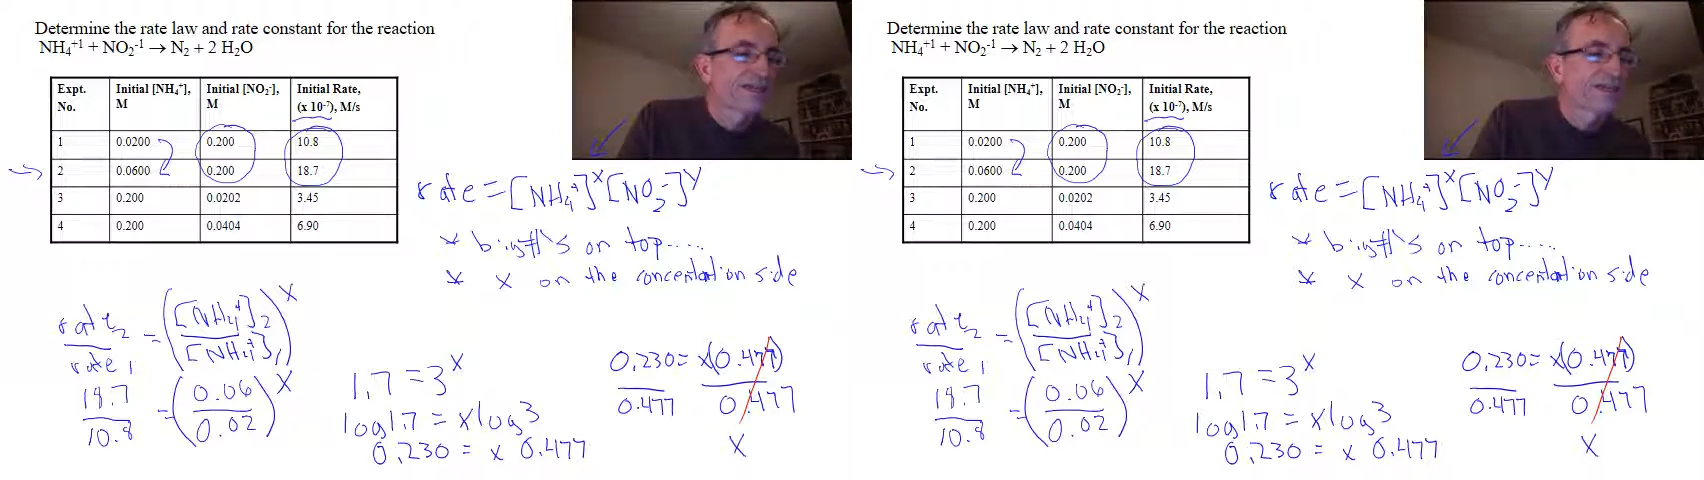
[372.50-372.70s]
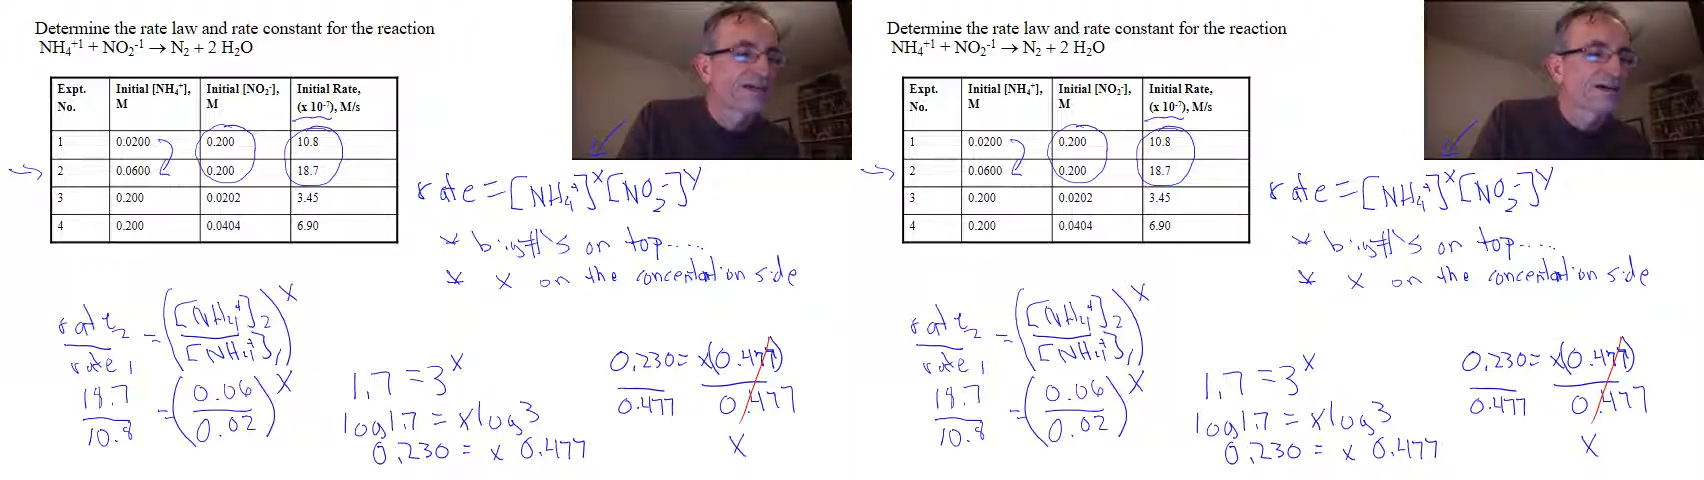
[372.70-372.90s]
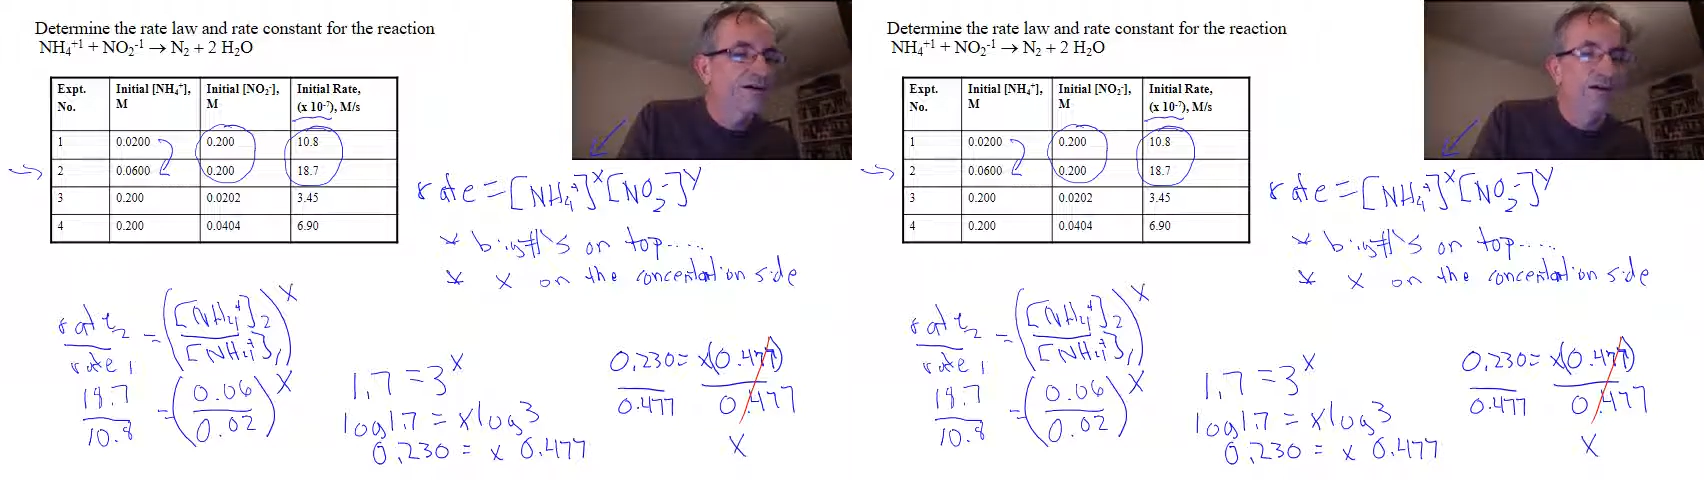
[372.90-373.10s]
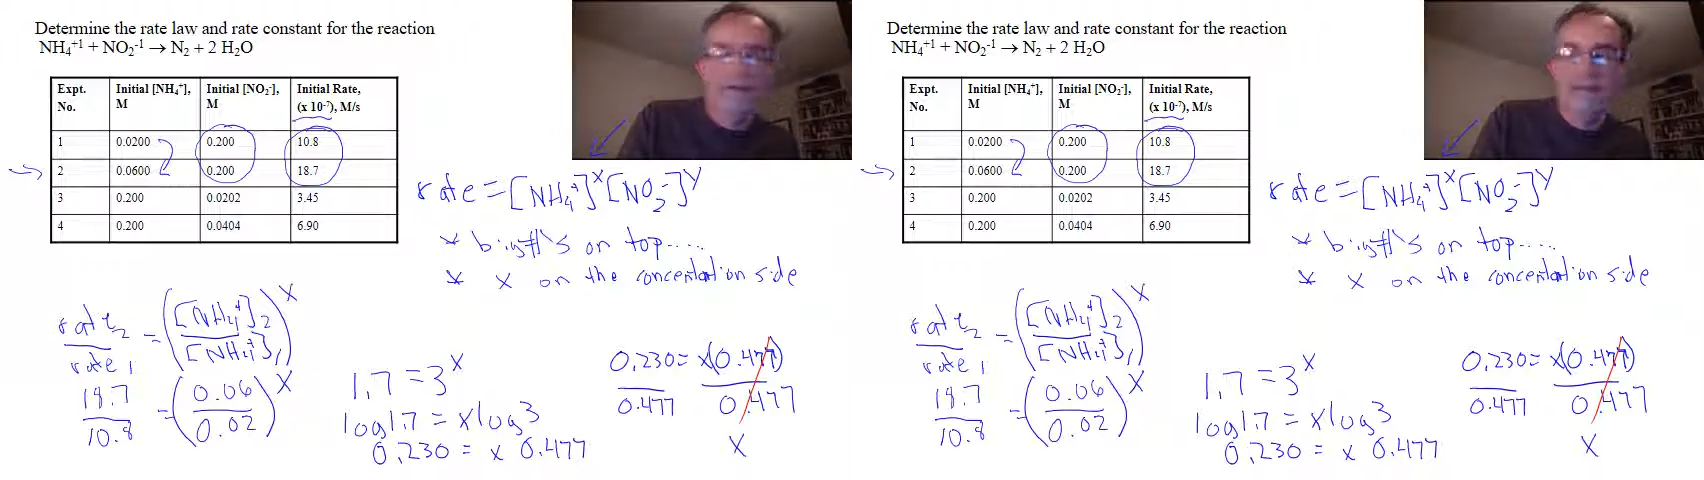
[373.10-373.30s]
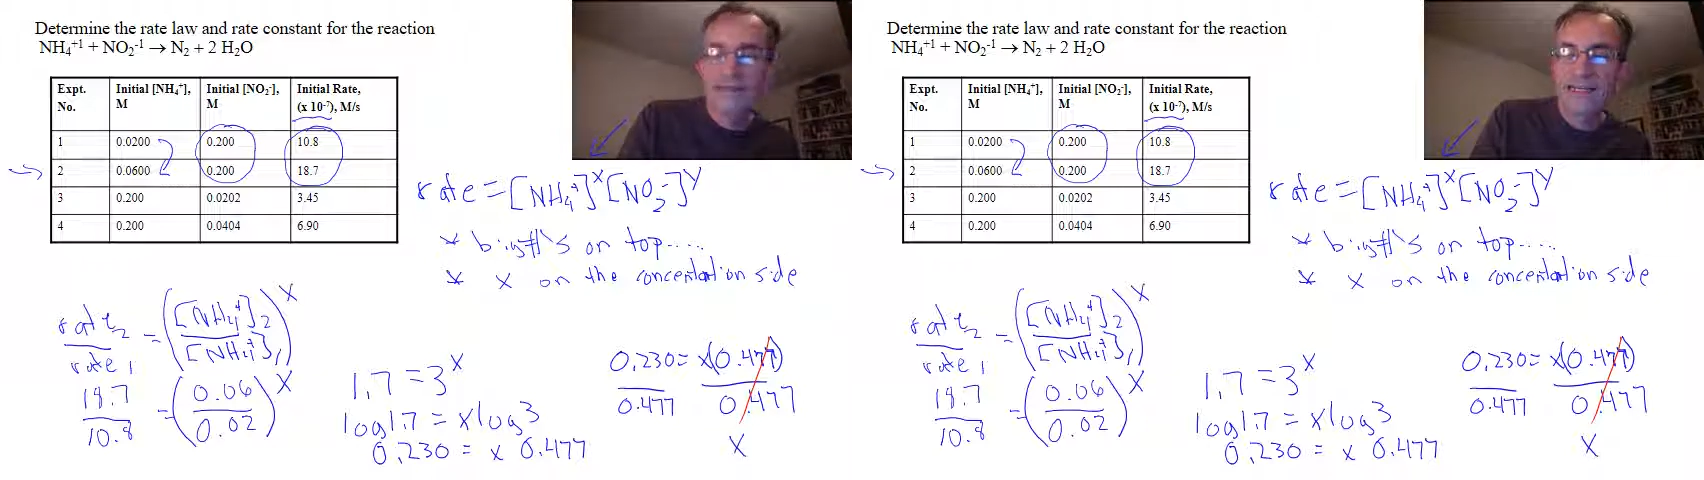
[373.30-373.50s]

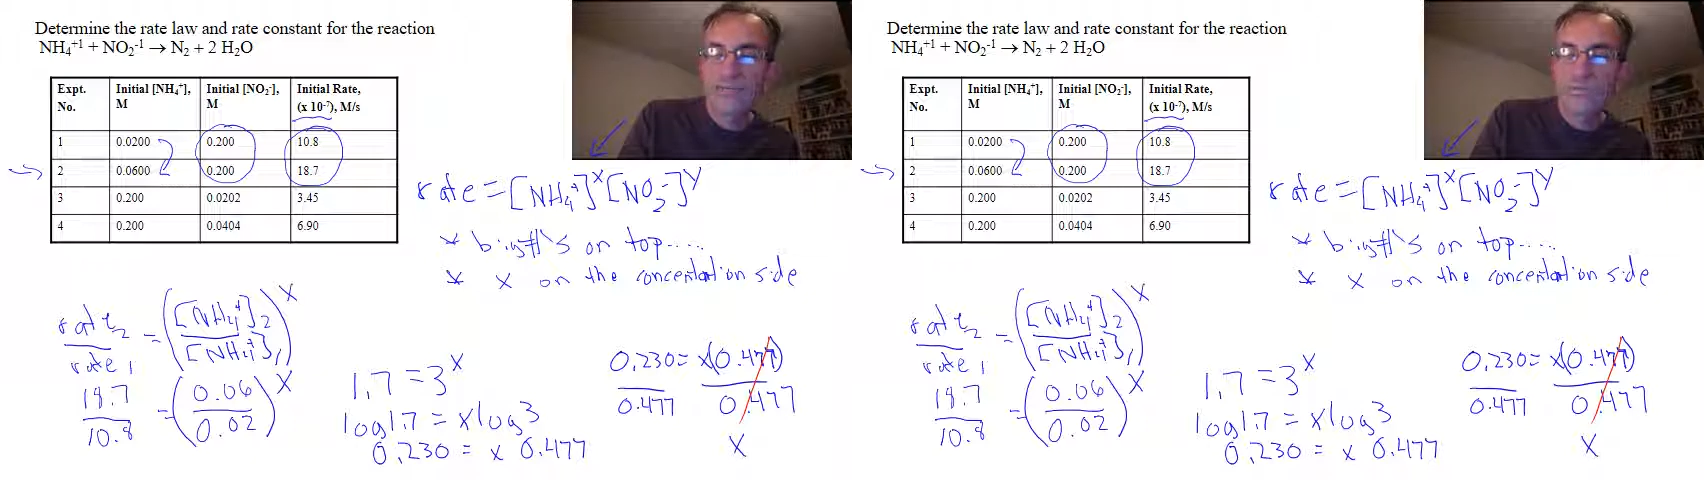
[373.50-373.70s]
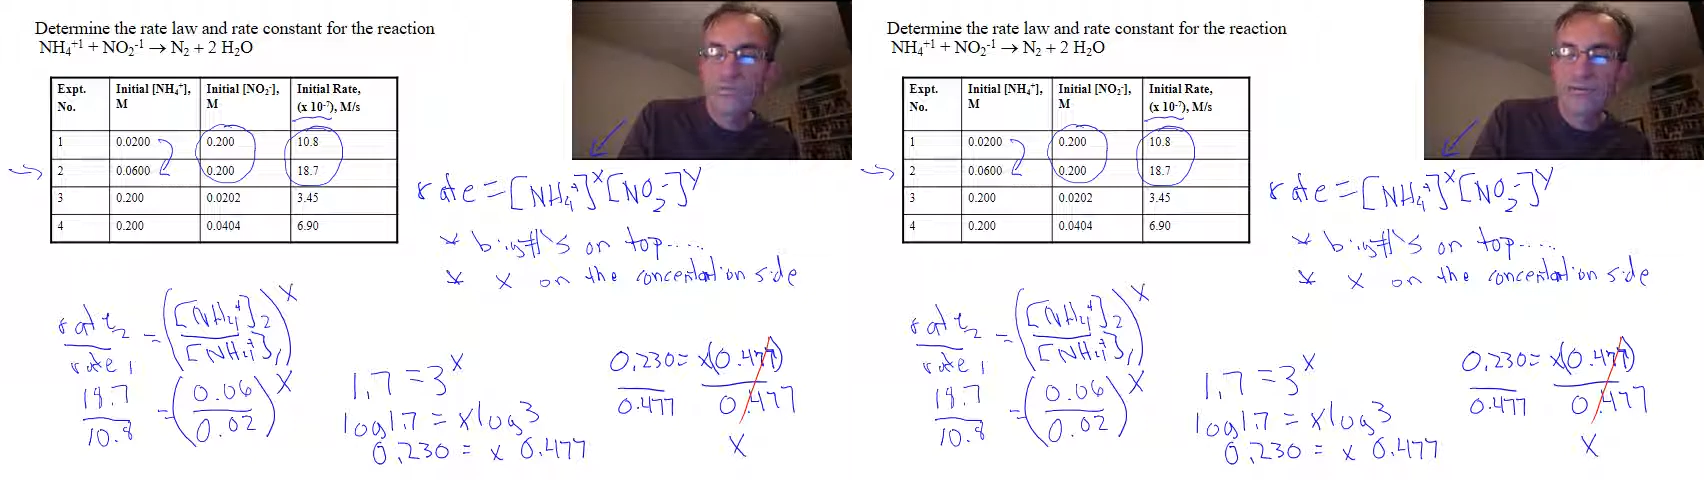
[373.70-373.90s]
now I'm going to have to